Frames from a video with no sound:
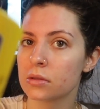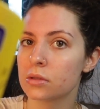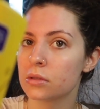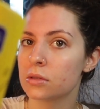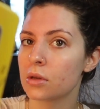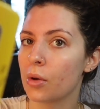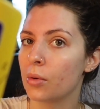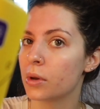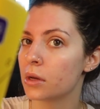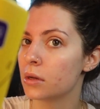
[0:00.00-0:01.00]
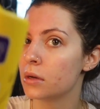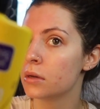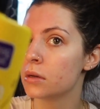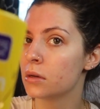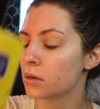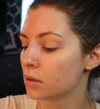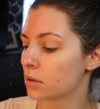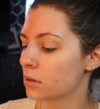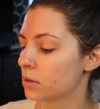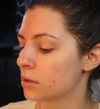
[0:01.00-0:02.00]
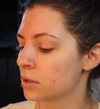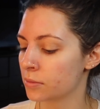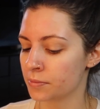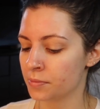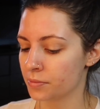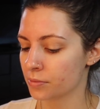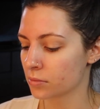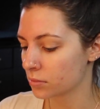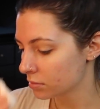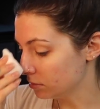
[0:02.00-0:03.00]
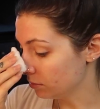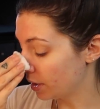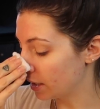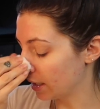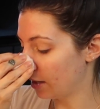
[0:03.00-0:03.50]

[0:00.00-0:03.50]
so good. But like,